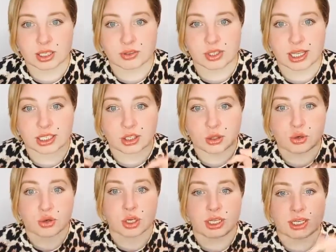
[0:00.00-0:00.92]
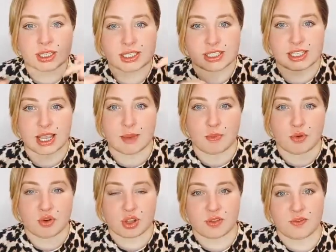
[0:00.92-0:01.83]
It's like three
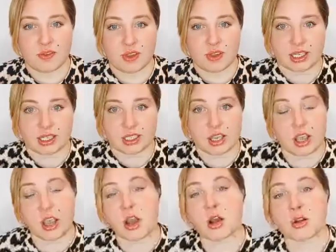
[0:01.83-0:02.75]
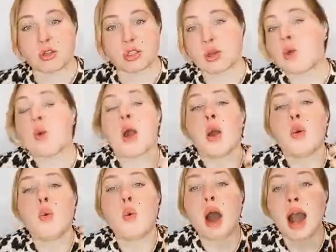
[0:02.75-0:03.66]
separate things. Also,
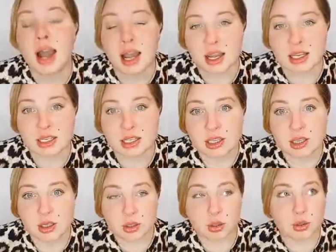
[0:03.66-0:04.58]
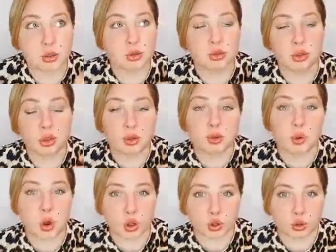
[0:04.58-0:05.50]
why do you
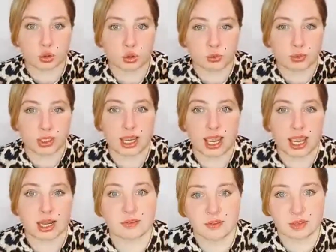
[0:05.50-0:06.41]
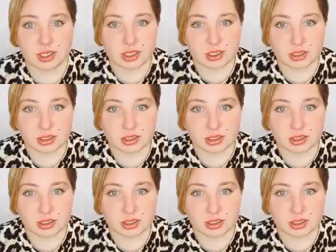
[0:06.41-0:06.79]
want to be healthy?